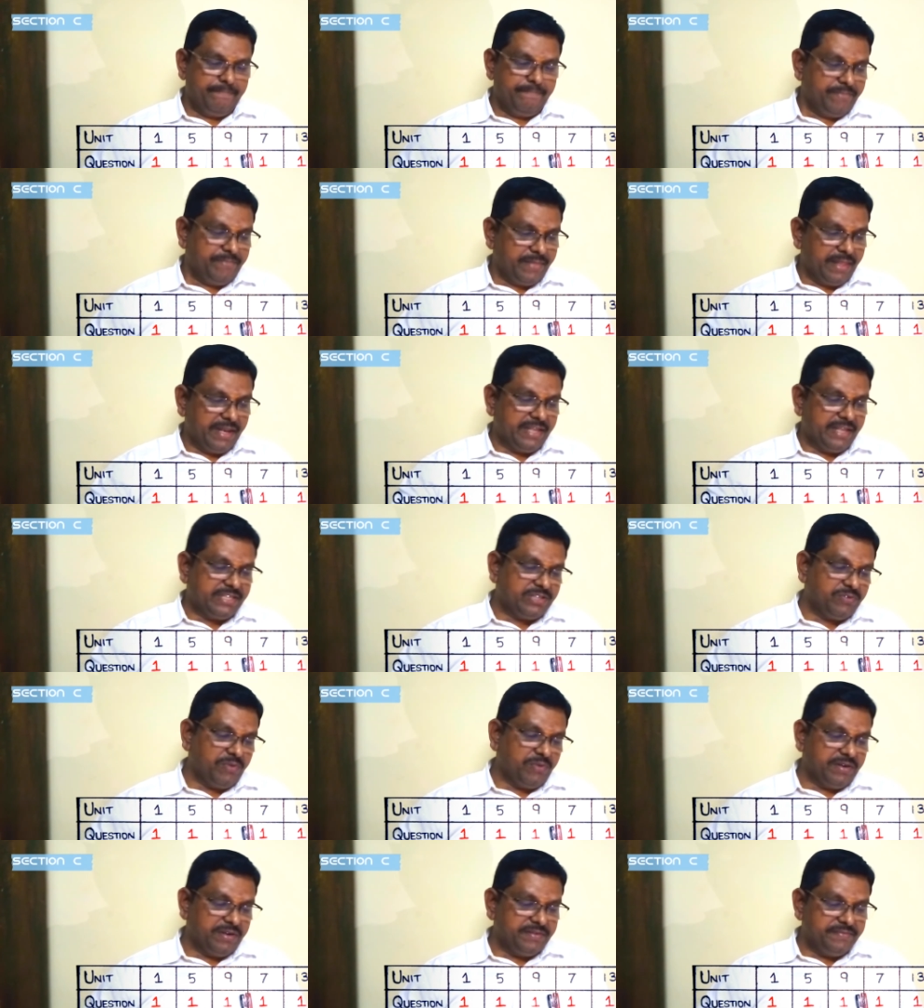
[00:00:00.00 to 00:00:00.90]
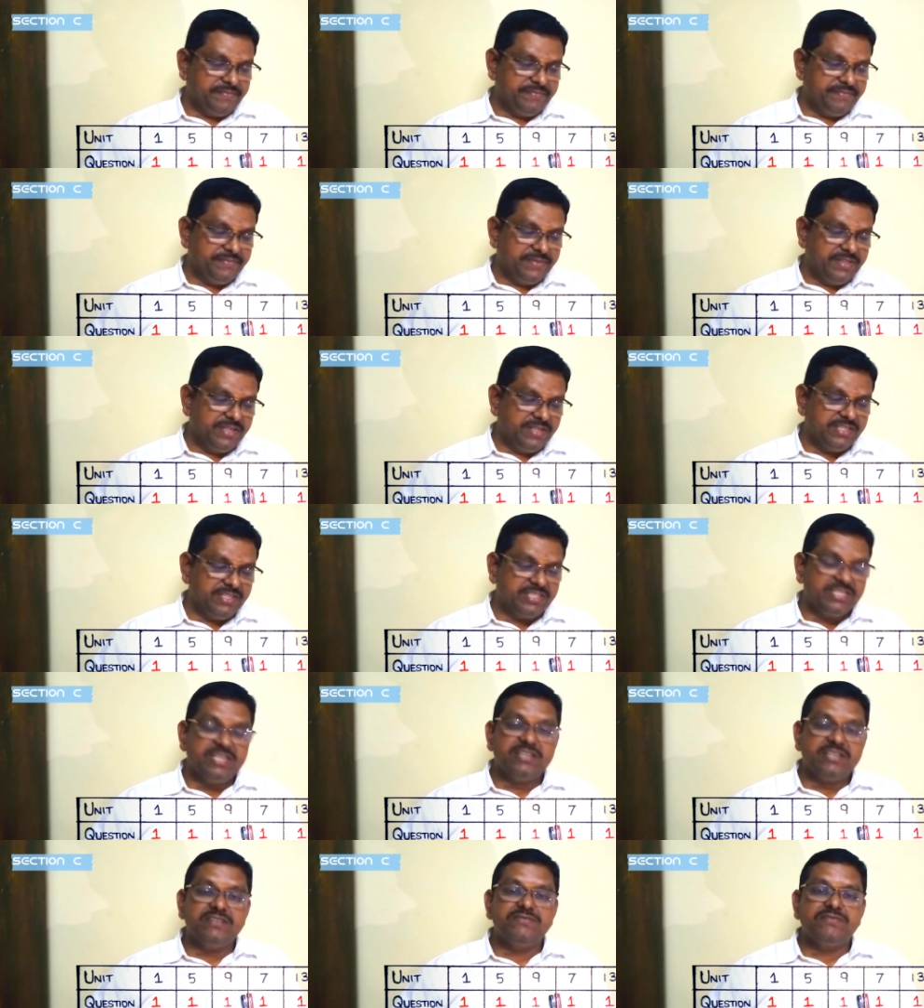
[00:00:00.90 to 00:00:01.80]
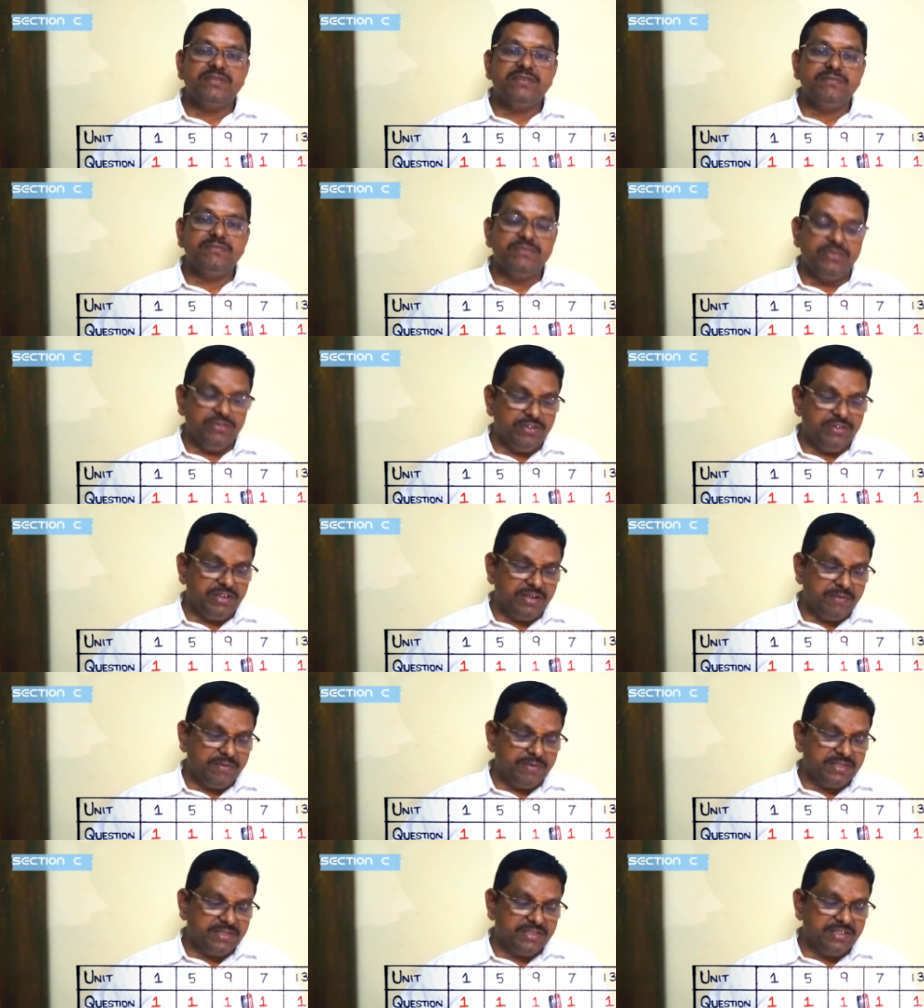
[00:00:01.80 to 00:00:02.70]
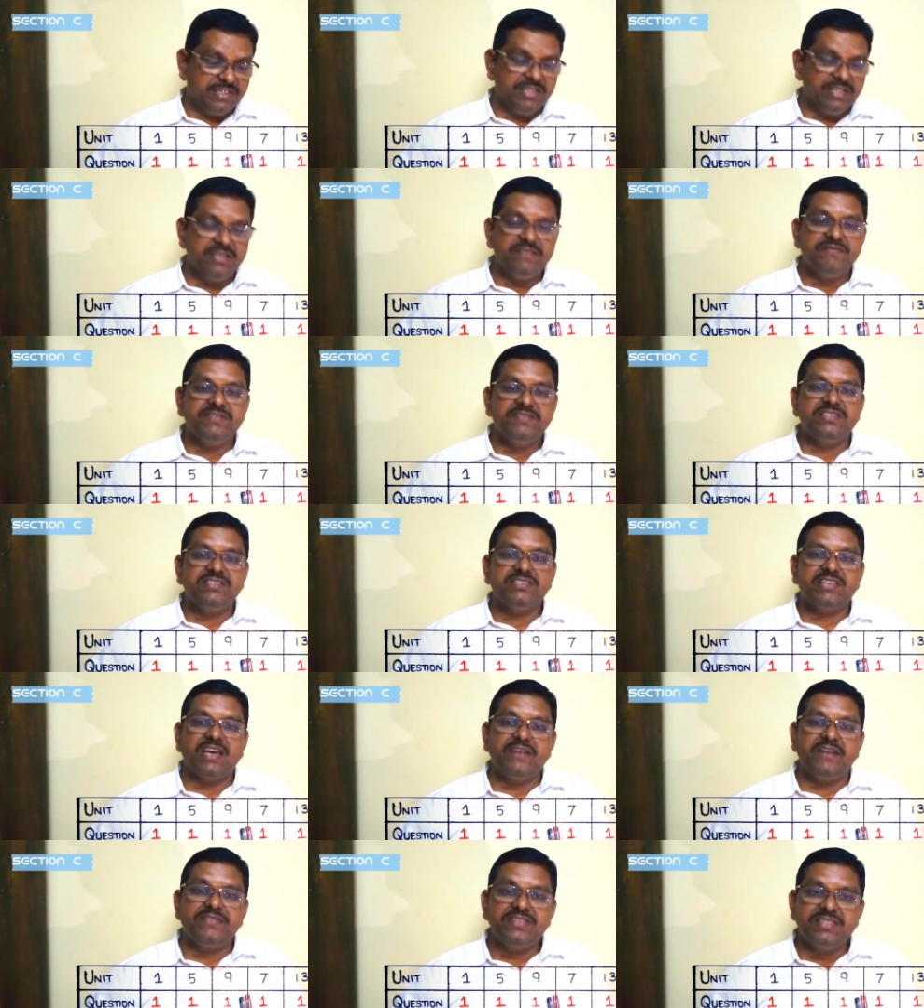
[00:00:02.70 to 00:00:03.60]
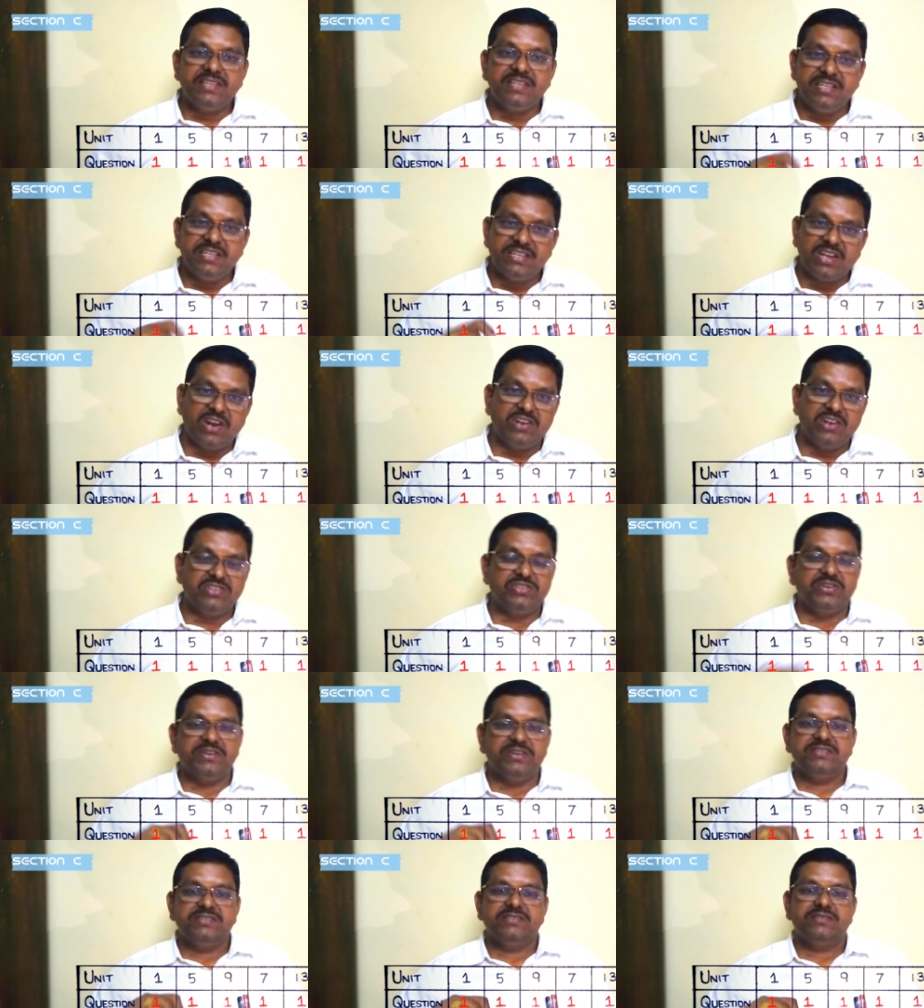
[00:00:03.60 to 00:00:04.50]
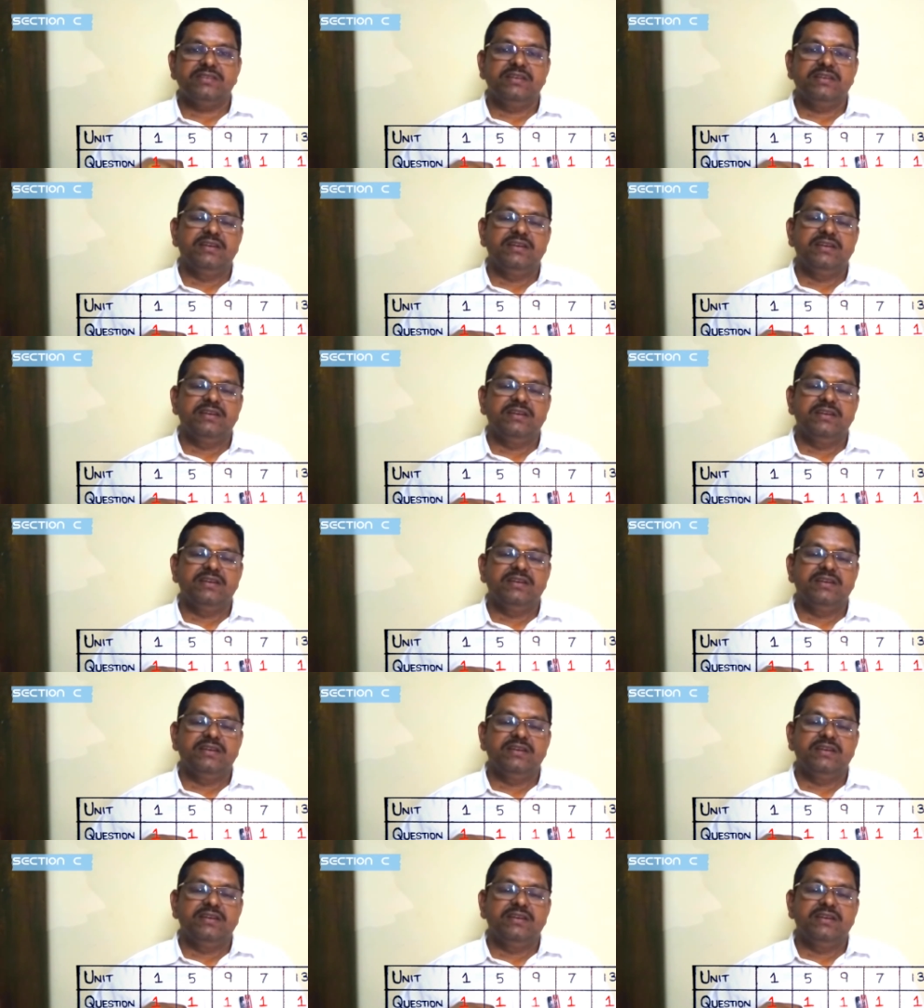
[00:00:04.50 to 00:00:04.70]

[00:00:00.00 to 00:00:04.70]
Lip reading: The next one is taken from unit number 13, which is having the internal choice.